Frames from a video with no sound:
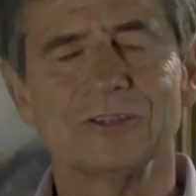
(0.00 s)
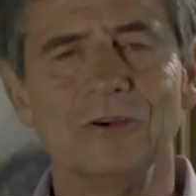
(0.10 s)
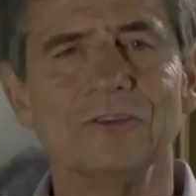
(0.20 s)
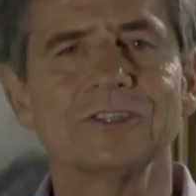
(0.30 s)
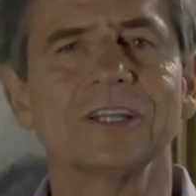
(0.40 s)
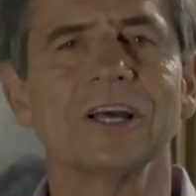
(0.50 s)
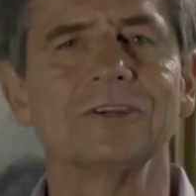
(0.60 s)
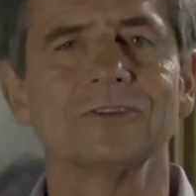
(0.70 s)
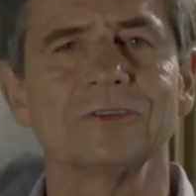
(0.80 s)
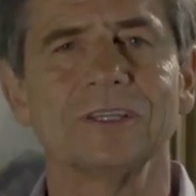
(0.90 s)
Service to
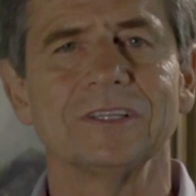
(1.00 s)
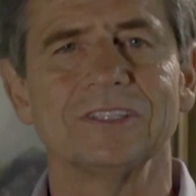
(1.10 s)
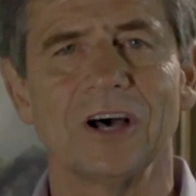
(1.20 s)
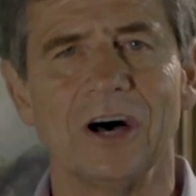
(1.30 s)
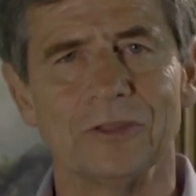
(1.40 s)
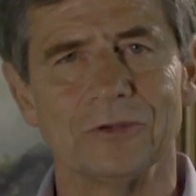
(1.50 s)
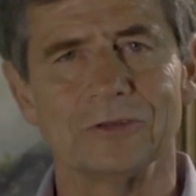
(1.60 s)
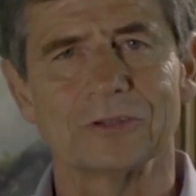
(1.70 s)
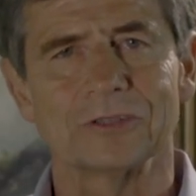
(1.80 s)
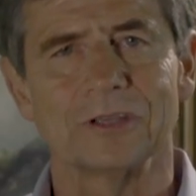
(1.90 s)
country, to
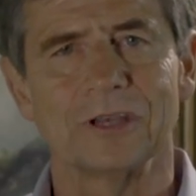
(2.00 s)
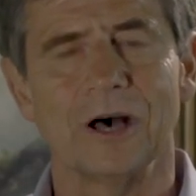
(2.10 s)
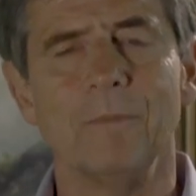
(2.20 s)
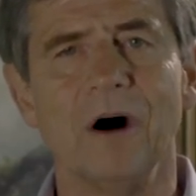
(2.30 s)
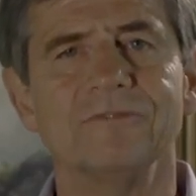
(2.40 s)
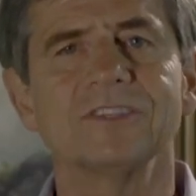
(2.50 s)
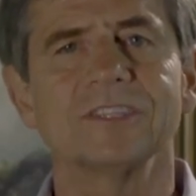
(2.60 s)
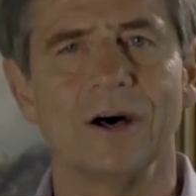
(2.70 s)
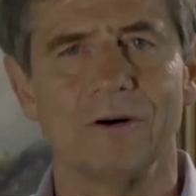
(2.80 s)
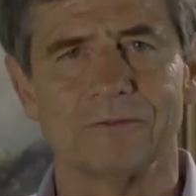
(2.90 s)
others, above
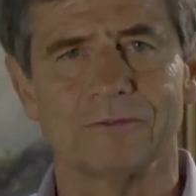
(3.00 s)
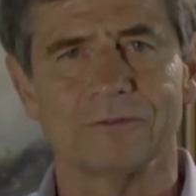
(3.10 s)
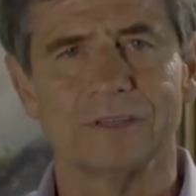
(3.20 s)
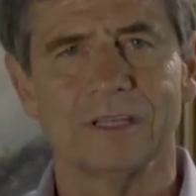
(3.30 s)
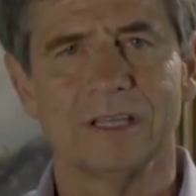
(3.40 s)
self,